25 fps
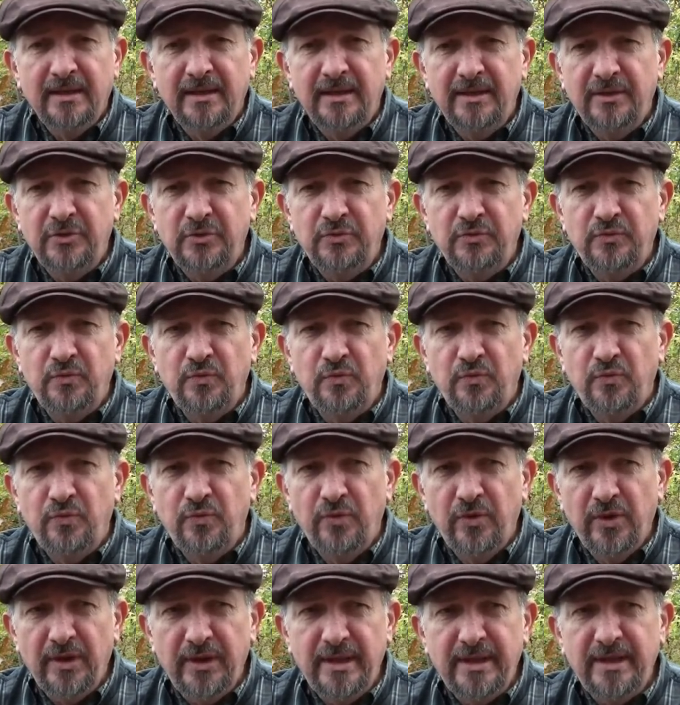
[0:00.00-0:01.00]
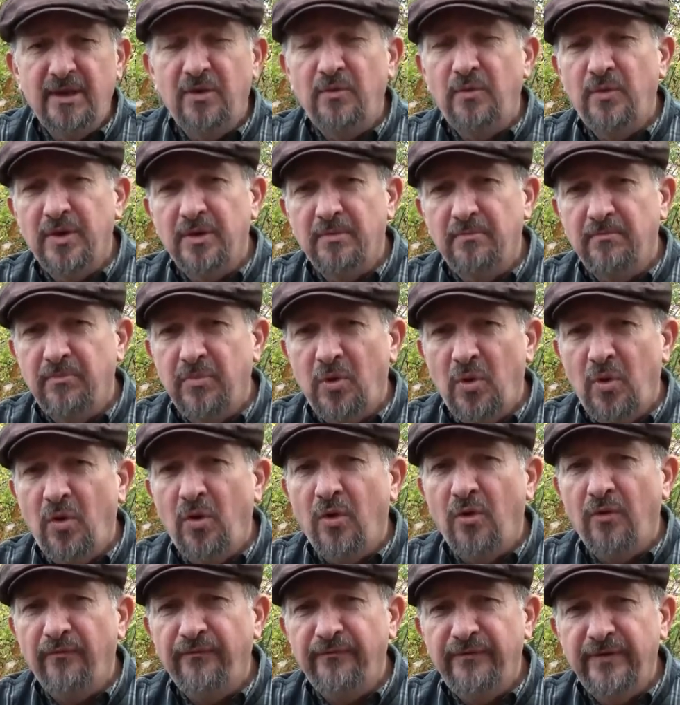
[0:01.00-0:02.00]
You really don't want to
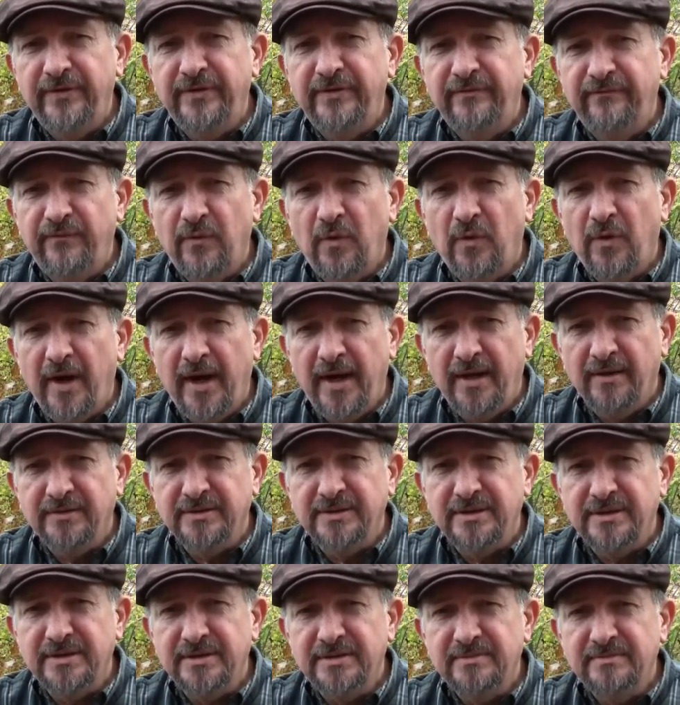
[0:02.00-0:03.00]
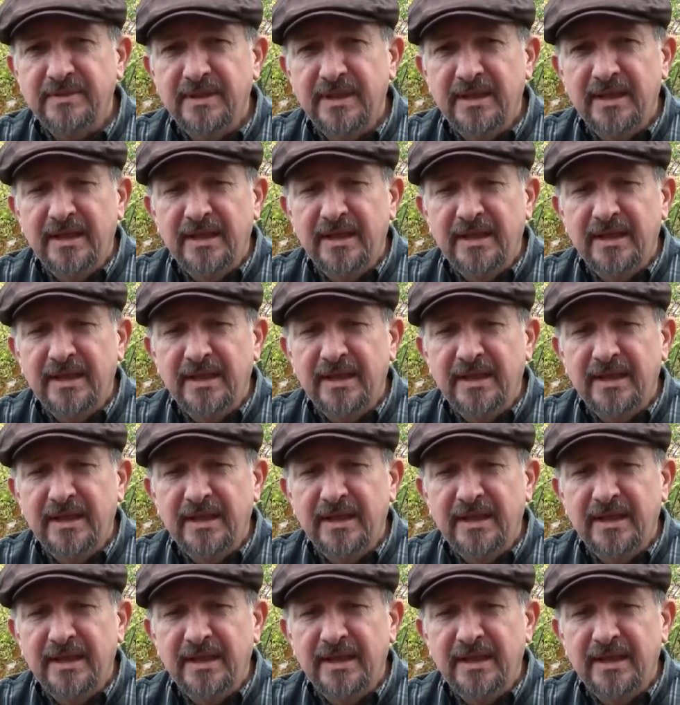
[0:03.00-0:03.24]
boil 54 ounces.